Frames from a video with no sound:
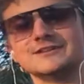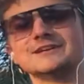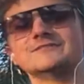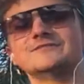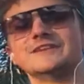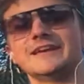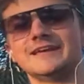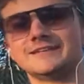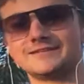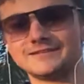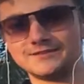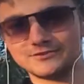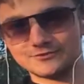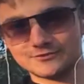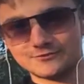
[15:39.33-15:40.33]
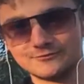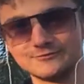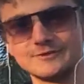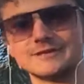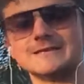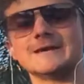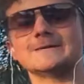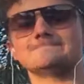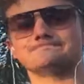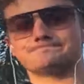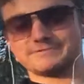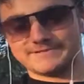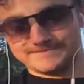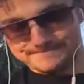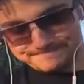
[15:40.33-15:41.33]
love Nancy Drew. Yep.
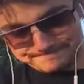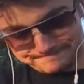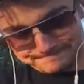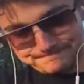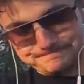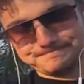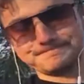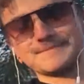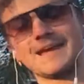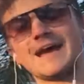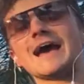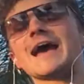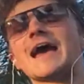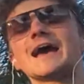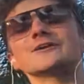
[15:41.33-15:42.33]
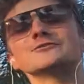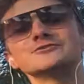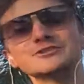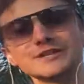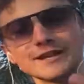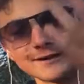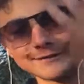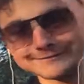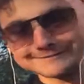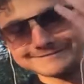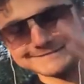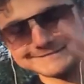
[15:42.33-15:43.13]
How'd you know?